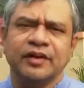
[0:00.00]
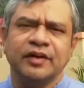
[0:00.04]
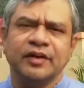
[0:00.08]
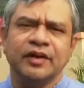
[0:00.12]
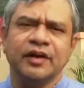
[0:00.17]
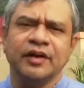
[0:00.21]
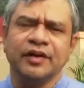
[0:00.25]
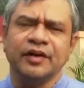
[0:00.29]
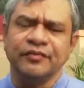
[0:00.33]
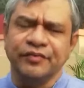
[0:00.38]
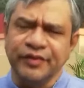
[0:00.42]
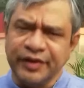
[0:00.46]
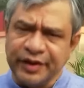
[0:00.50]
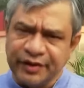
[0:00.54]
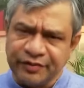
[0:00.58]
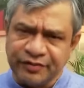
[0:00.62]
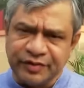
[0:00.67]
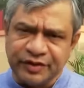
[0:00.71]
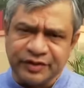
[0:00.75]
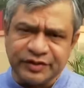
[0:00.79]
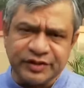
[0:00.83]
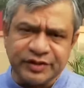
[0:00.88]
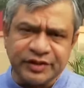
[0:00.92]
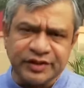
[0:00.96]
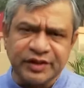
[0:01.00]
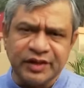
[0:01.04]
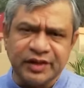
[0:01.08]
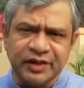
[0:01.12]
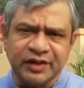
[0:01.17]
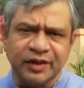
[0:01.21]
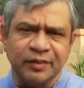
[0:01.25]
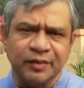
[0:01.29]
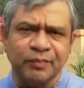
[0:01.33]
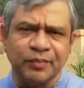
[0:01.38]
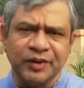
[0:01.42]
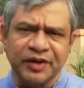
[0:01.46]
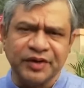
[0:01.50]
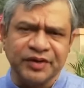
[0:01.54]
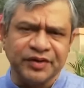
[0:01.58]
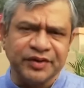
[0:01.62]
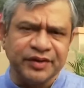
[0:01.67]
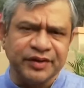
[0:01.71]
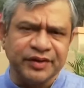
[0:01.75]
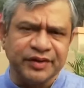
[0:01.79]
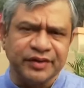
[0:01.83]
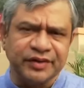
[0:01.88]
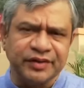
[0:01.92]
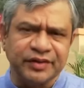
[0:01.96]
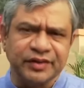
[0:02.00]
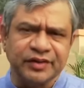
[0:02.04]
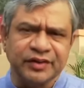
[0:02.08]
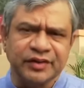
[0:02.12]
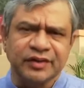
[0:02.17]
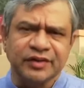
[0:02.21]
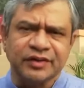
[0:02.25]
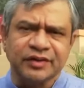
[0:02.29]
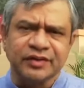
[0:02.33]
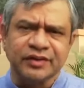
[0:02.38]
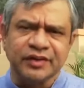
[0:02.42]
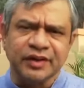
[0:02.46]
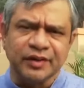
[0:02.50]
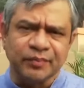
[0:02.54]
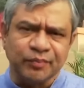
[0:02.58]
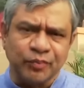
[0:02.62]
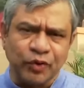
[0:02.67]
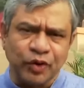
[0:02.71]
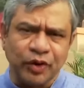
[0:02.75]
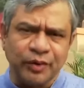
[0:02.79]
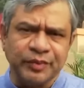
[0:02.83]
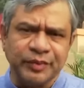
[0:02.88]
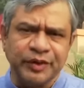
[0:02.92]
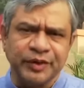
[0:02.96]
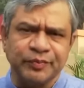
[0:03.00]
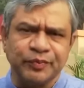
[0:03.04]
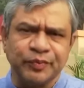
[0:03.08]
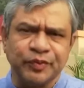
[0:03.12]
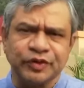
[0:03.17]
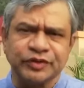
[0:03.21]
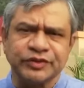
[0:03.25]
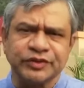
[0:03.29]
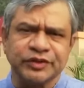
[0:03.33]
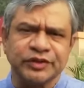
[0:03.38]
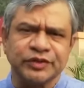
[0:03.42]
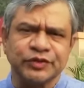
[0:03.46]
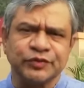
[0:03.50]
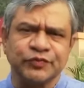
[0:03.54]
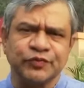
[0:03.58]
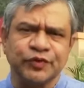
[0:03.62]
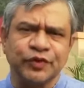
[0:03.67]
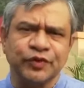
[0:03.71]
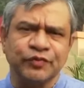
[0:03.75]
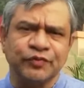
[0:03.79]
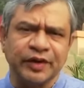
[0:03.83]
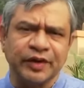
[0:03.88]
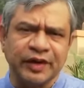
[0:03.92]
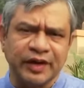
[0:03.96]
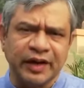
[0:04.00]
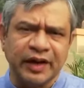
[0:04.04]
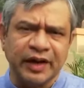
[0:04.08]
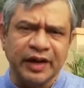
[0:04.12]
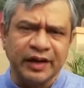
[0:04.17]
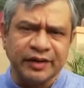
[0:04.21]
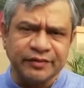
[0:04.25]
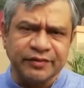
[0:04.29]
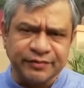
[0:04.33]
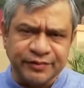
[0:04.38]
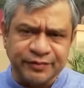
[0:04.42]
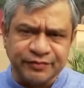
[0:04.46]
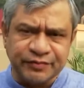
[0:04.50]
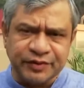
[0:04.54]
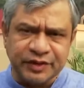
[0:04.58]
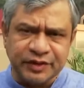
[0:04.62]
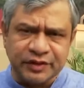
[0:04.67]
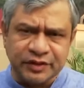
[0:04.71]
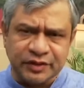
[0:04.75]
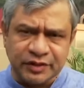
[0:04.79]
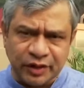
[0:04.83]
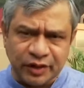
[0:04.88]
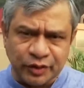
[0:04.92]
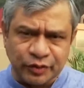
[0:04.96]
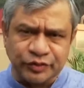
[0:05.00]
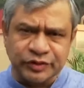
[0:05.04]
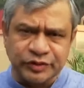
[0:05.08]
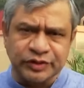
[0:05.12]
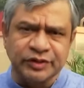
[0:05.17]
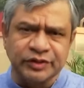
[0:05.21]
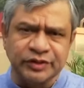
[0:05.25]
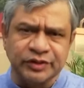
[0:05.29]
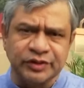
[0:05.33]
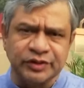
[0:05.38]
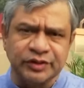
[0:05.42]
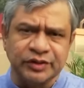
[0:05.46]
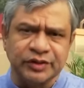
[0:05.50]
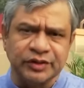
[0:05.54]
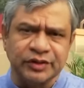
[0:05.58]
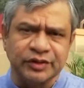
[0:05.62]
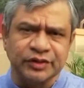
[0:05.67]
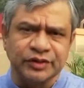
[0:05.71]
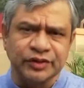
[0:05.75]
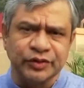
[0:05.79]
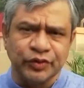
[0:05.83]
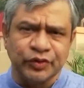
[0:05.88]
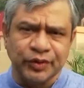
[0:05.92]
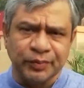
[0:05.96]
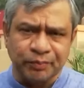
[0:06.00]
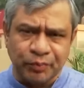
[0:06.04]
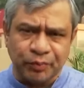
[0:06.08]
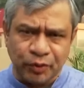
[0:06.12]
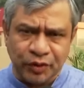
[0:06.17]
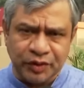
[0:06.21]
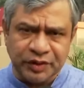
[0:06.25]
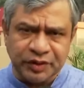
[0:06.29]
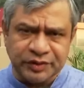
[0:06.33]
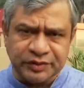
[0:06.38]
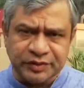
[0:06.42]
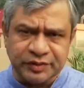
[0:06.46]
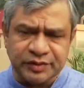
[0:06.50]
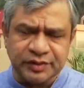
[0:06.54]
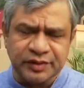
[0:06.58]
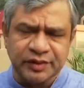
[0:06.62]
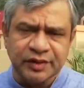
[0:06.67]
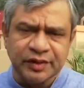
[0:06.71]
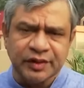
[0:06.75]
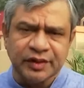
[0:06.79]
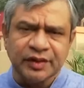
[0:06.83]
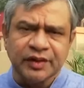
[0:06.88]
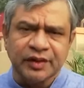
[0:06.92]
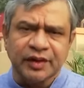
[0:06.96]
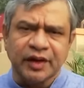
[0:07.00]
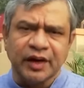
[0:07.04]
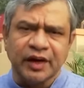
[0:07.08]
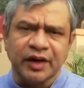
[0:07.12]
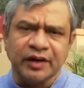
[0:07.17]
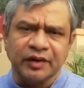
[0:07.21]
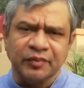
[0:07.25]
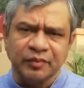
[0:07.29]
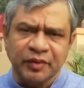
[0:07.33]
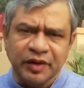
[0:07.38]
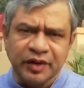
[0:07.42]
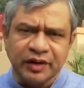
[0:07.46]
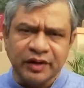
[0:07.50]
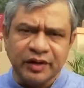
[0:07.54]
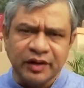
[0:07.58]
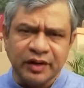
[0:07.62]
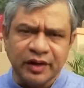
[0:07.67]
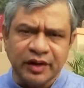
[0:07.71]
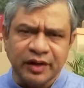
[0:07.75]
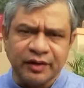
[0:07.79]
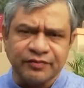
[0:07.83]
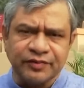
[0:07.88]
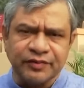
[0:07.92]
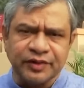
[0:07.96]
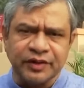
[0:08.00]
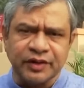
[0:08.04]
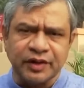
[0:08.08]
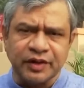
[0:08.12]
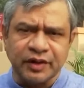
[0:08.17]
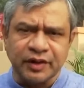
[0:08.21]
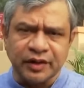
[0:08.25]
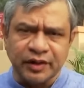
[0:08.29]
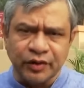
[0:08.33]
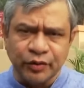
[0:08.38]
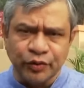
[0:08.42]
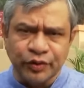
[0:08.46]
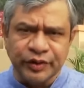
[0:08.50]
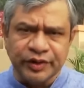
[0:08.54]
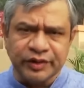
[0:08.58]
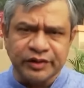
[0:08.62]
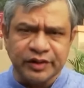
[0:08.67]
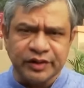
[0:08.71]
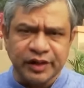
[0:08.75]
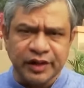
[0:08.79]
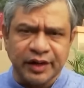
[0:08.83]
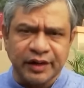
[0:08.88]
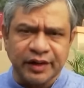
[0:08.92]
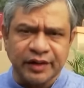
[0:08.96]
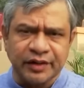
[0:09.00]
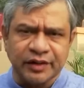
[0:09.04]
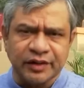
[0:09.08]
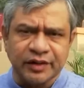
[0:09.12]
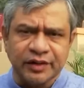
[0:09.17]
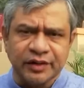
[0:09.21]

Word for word: Uh, we have recently completed the employment process for 1,50,000 uh, new employees and immediately after concluding that